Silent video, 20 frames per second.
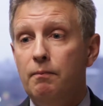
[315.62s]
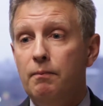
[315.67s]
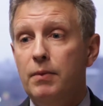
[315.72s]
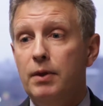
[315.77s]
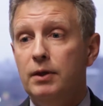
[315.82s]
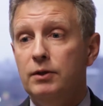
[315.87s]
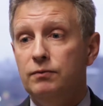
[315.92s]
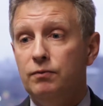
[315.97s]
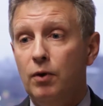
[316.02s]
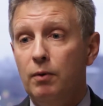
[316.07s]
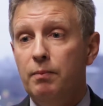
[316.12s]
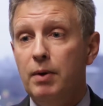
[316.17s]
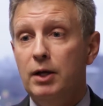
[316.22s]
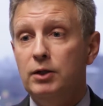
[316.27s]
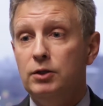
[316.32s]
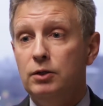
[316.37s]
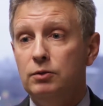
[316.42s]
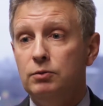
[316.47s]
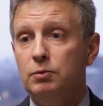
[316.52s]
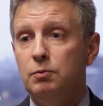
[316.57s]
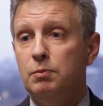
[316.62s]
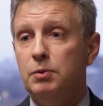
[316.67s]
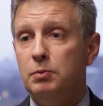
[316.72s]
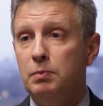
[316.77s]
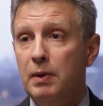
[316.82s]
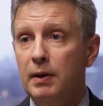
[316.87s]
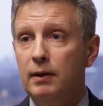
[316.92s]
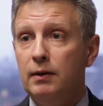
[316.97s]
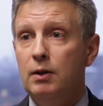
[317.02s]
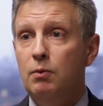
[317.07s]
is for patients,
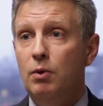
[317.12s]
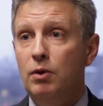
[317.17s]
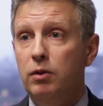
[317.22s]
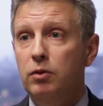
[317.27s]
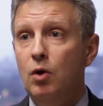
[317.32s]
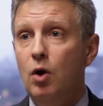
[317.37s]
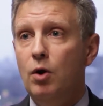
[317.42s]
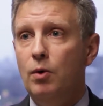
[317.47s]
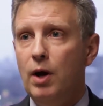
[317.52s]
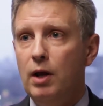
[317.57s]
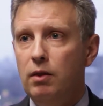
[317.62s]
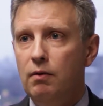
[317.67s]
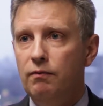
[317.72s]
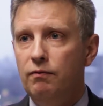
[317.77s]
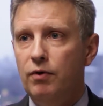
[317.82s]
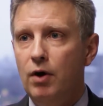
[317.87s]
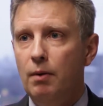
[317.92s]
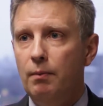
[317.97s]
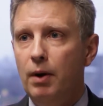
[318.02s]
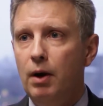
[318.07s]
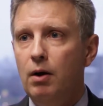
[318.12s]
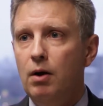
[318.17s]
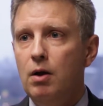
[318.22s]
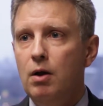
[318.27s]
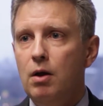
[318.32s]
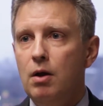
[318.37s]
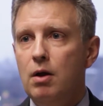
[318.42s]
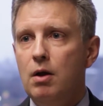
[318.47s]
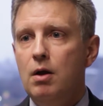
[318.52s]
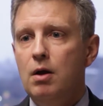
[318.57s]
particularly with low-grade lymphoma,
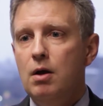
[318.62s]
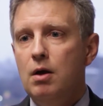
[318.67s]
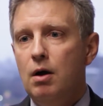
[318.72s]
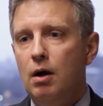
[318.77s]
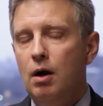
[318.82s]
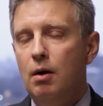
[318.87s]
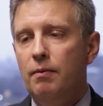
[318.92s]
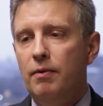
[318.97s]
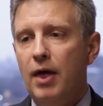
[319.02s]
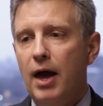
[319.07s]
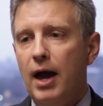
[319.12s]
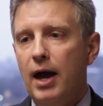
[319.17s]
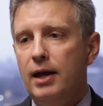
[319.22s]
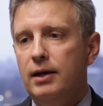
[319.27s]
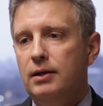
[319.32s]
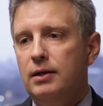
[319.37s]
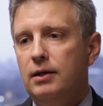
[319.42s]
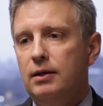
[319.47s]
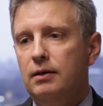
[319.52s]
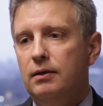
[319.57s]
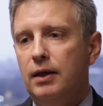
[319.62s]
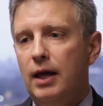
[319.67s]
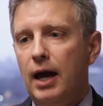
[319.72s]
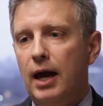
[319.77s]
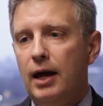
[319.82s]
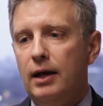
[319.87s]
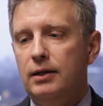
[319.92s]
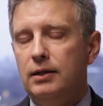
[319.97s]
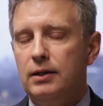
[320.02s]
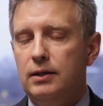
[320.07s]
that
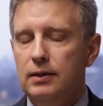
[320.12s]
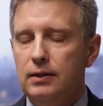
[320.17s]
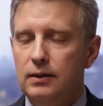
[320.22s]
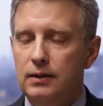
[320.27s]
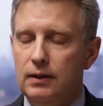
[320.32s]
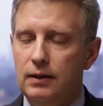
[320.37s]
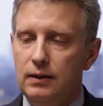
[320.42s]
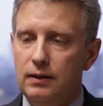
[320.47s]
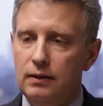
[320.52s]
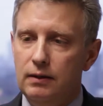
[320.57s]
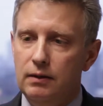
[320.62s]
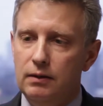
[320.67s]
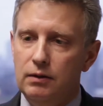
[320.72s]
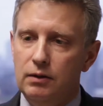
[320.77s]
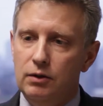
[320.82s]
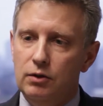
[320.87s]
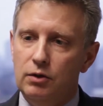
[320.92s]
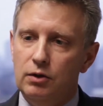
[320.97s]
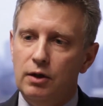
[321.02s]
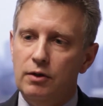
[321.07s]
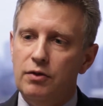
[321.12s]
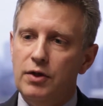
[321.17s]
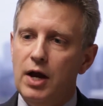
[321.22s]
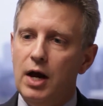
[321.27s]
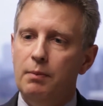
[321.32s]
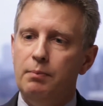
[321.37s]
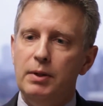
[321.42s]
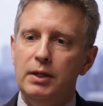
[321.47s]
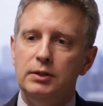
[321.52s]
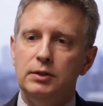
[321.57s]
the
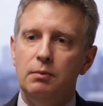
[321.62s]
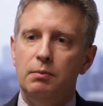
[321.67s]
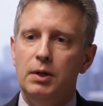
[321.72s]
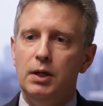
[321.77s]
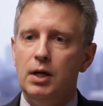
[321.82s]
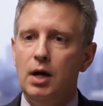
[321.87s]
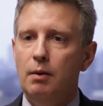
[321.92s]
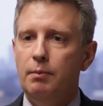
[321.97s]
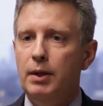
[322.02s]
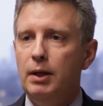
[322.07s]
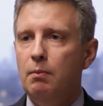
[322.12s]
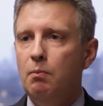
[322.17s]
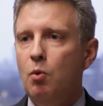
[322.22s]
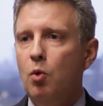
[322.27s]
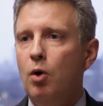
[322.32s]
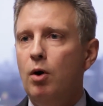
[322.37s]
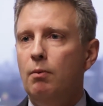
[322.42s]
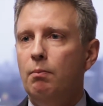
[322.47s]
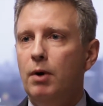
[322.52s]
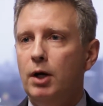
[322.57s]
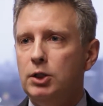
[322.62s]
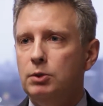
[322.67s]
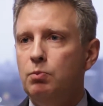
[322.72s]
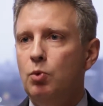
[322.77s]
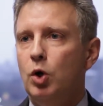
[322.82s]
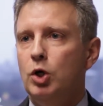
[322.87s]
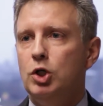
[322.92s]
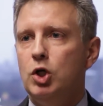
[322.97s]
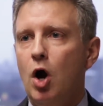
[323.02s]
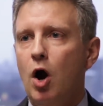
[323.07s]
therapies are becoming much
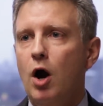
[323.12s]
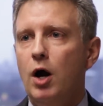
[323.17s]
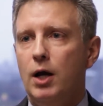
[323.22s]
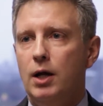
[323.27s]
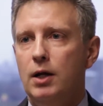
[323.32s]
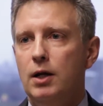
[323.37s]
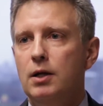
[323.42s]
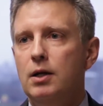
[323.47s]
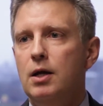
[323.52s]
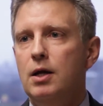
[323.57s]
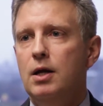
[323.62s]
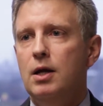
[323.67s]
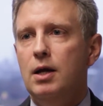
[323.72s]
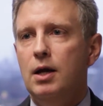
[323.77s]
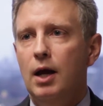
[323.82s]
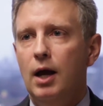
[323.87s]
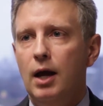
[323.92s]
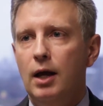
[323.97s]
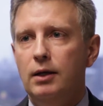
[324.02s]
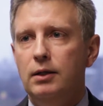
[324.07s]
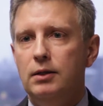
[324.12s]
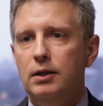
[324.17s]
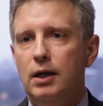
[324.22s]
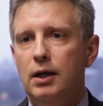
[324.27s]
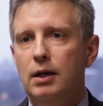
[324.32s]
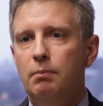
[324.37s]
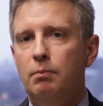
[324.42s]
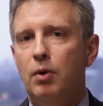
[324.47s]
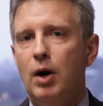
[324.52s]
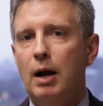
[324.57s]
more targeted
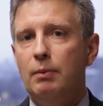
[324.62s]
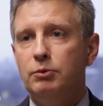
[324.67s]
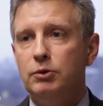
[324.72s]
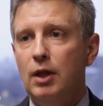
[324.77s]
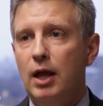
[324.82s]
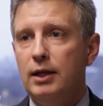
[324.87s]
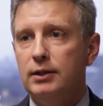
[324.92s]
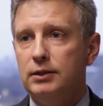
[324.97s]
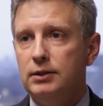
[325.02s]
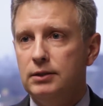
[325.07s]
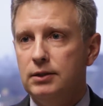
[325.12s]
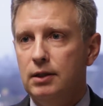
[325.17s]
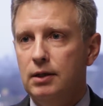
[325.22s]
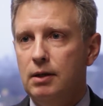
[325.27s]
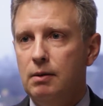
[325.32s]
and perhaps less